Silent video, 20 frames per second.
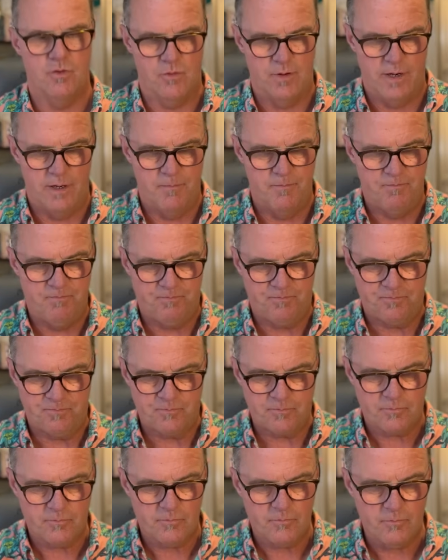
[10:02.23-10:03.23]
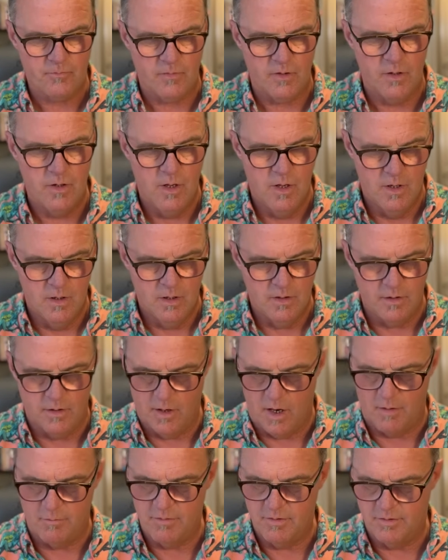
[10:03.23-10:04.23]
rate?
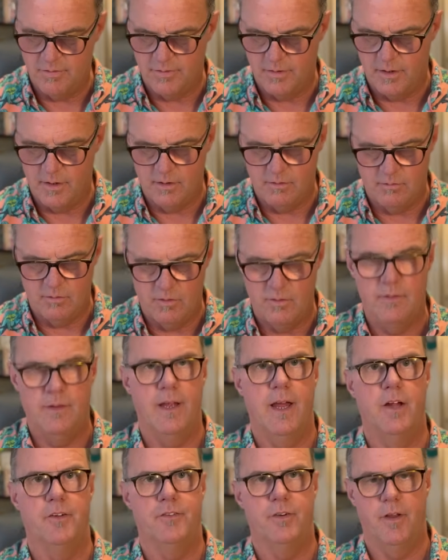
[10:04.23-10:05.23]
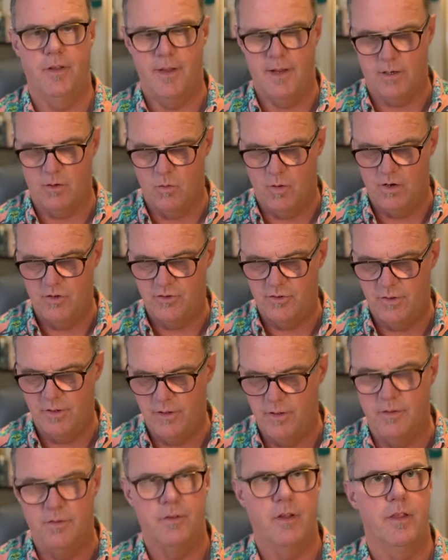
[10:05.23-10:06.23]
obviously, the answer to that question
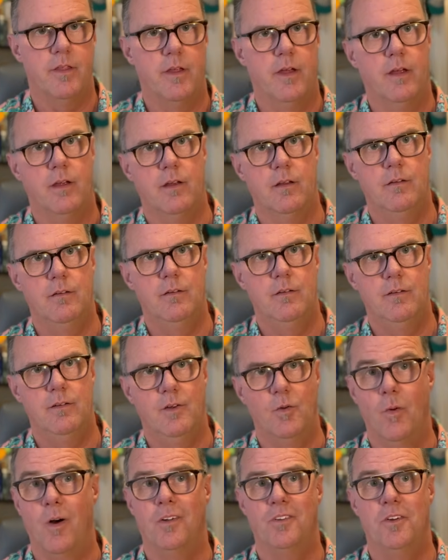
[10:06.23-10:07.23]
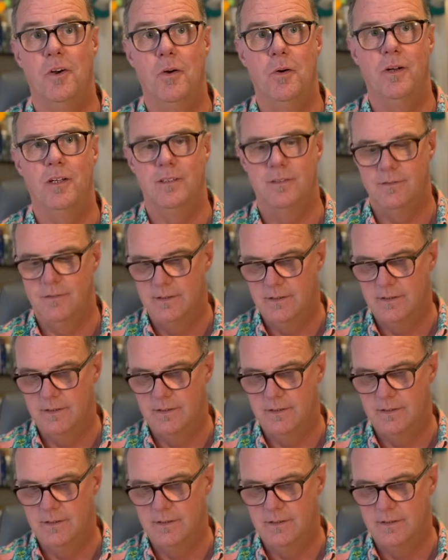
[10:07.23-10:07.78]
is I think you all know it.